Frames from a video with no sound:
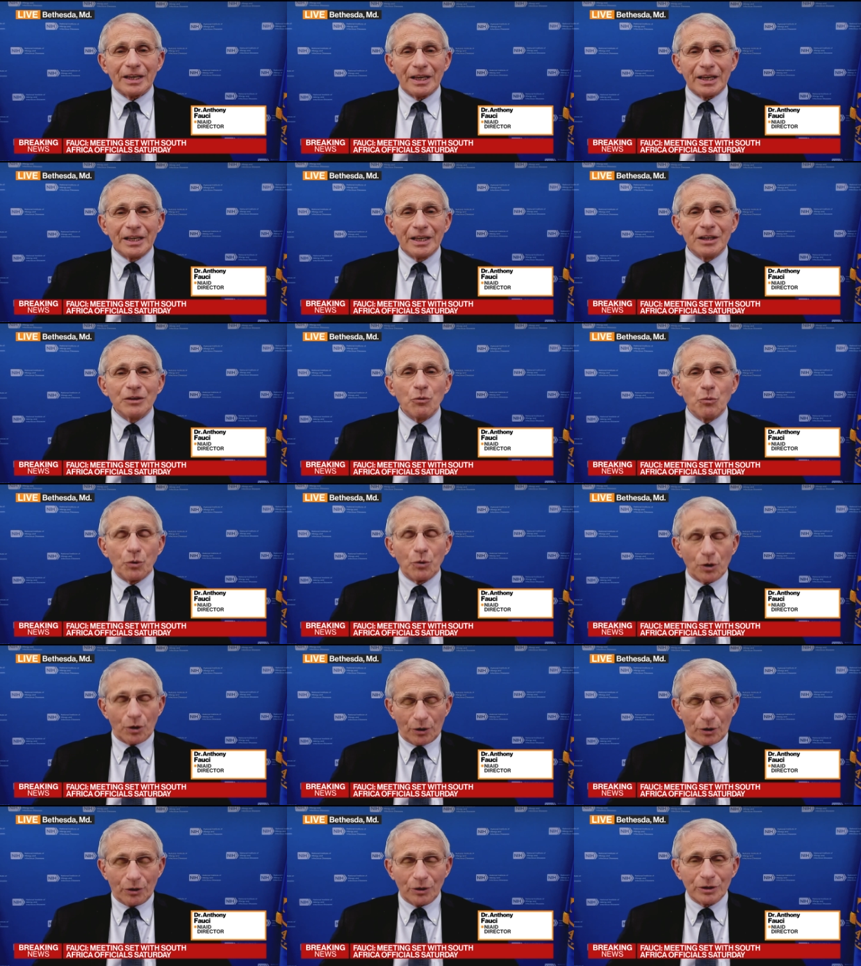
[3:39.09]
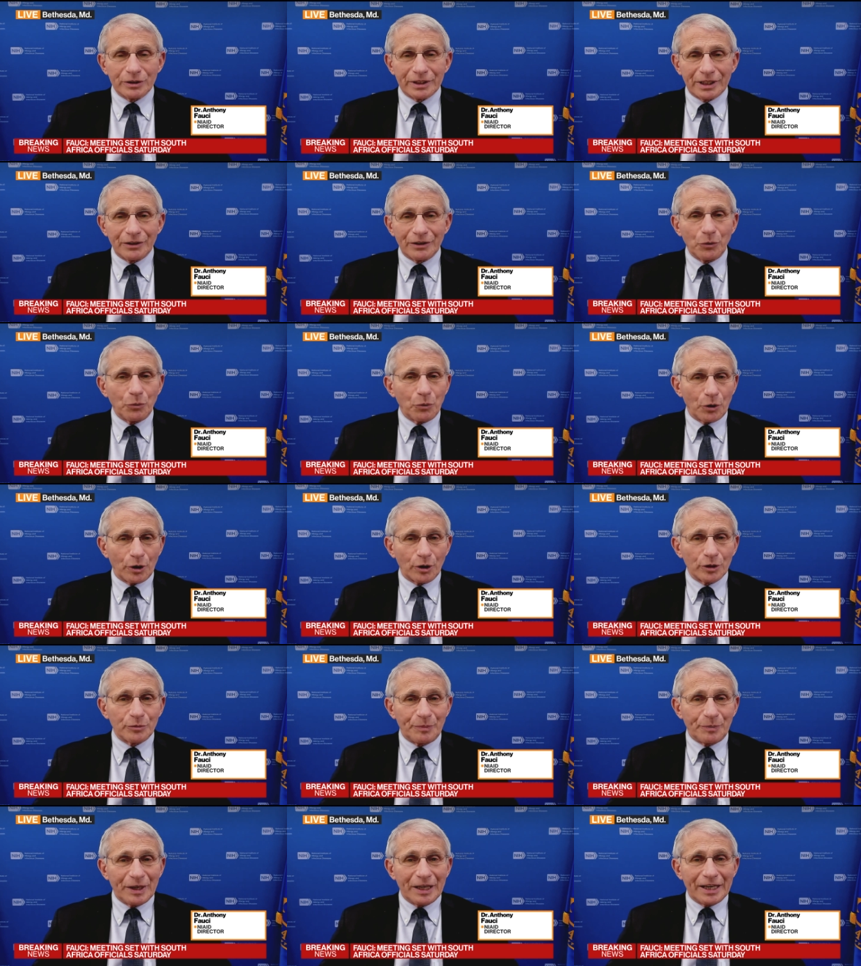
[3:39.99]
in a world and the
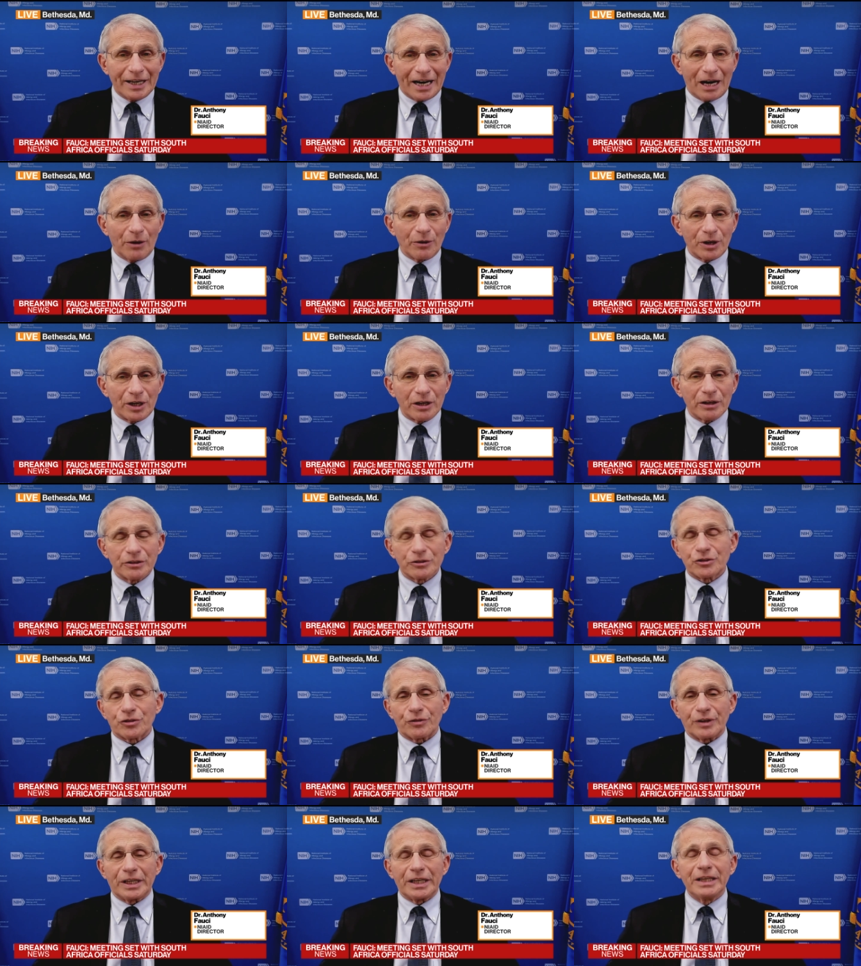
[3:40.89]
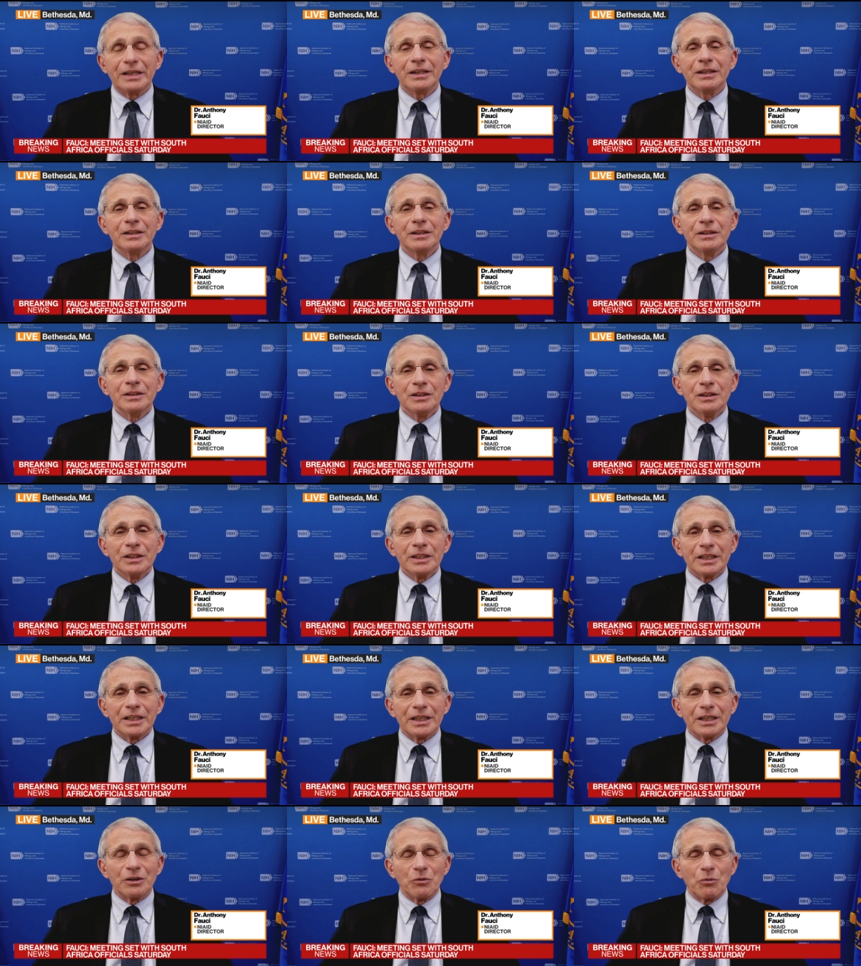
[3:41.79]
world being our country
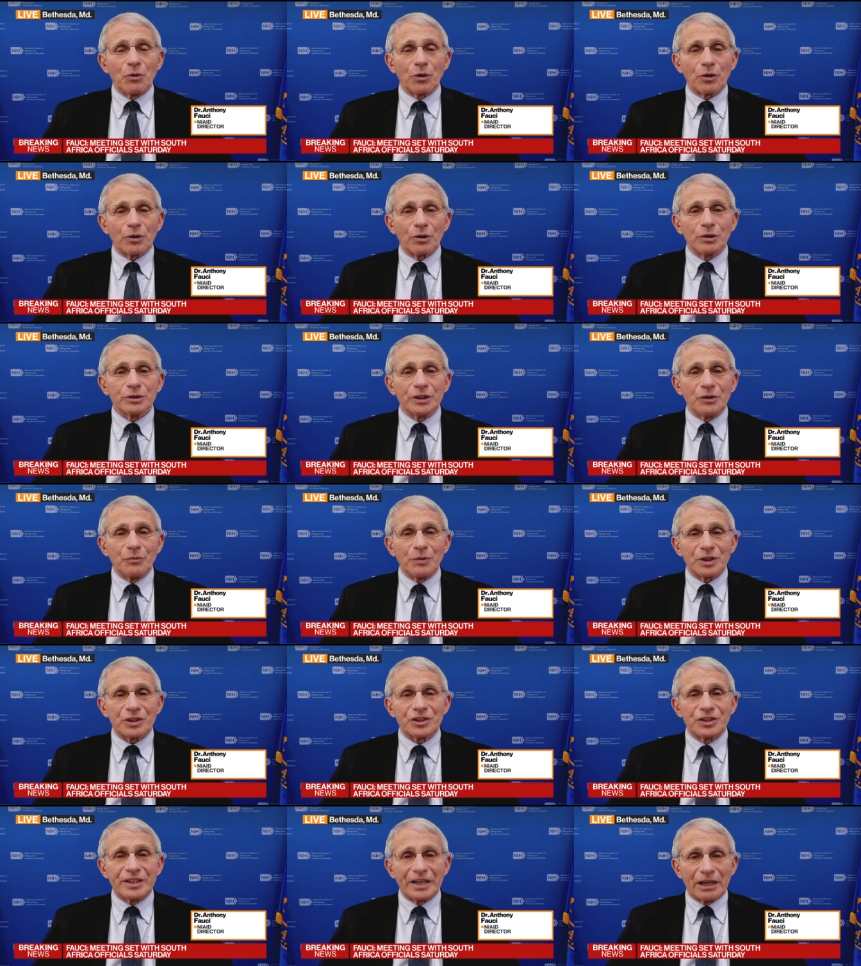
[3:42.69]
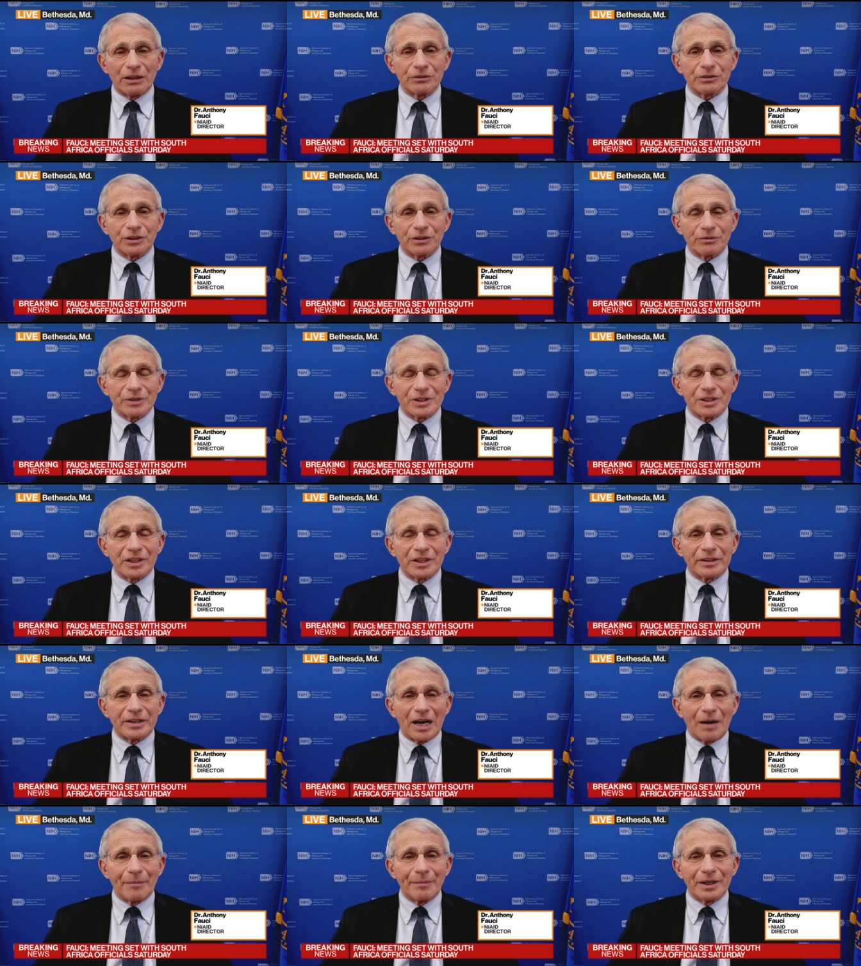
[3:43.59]
in a world in which Delta is the
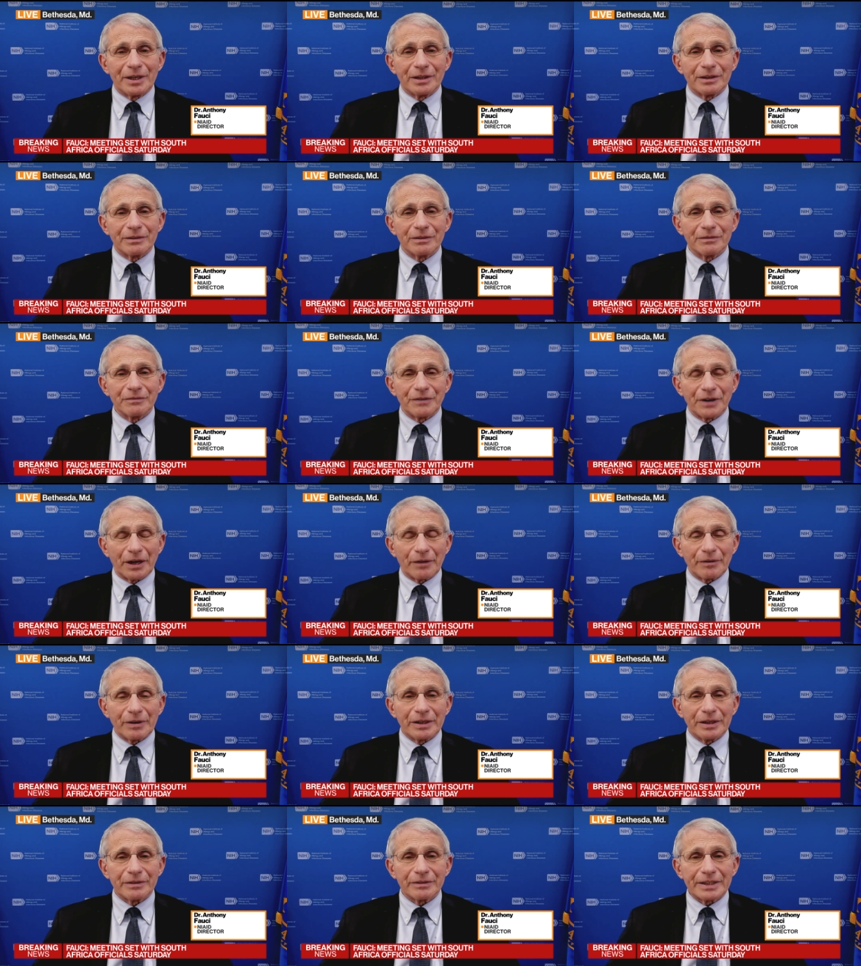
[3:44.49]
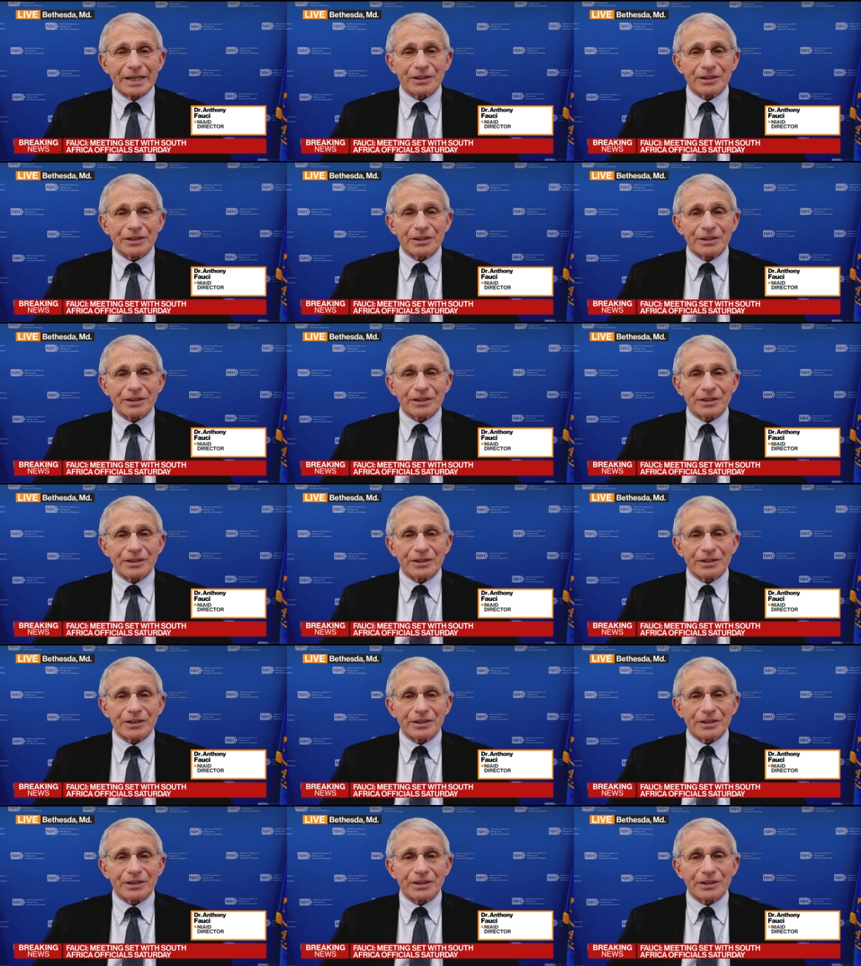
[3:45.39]
dominant variant.